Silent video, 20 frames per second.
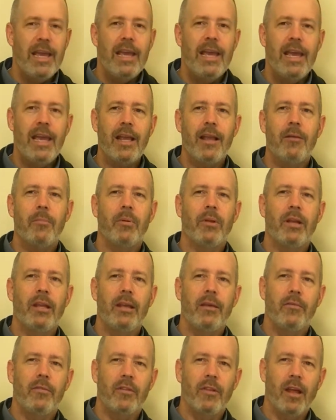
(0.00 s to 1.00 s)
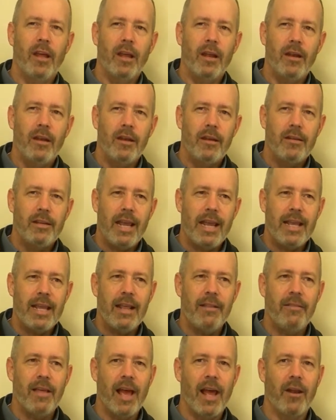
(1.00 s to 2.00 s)
Hick believes that
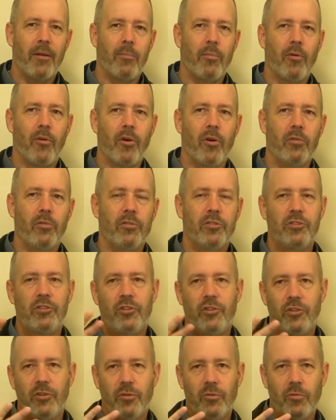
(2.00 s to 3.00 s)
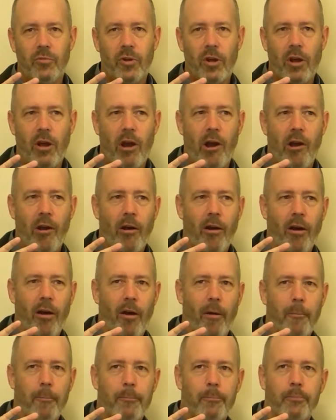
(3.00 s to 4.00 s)
taking that approach to
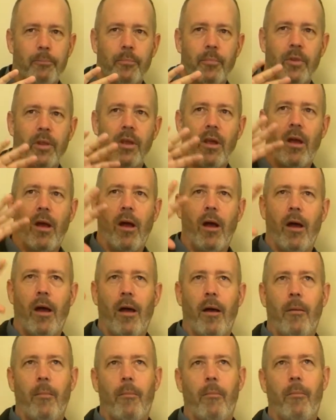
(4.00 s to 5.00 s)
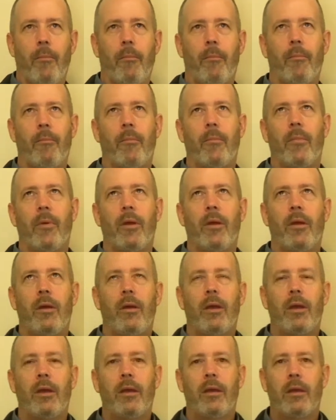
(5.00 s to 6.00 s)
our, um,
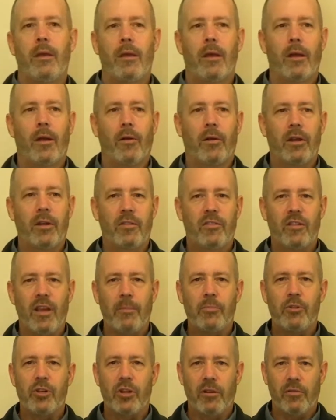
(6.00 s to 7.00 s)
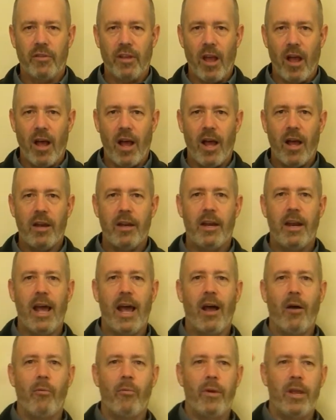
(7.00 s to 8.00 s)
our conception of God and
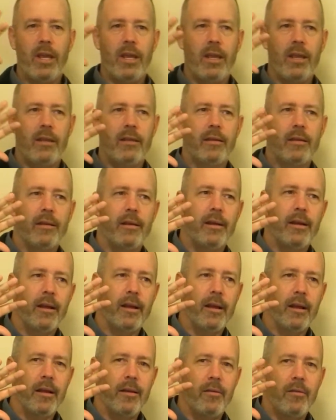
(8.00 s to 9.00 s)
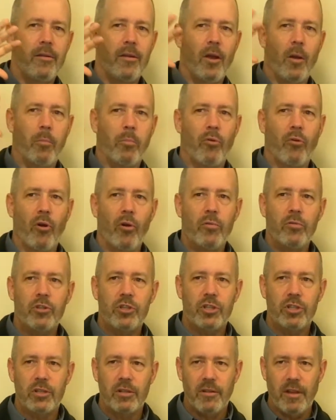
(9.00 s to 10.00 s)
how we uh,
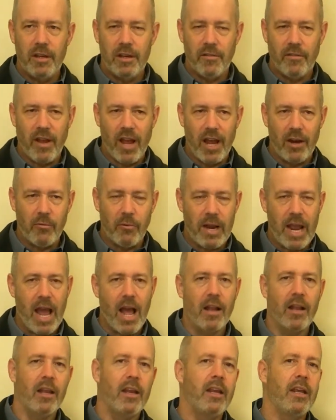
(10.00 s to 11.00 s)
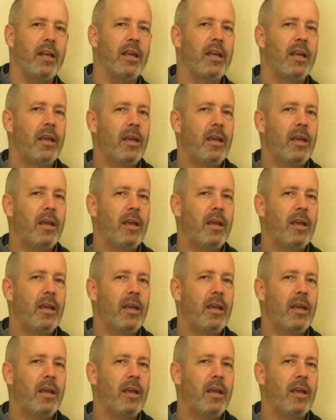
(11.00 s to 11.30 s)
approach the divine reality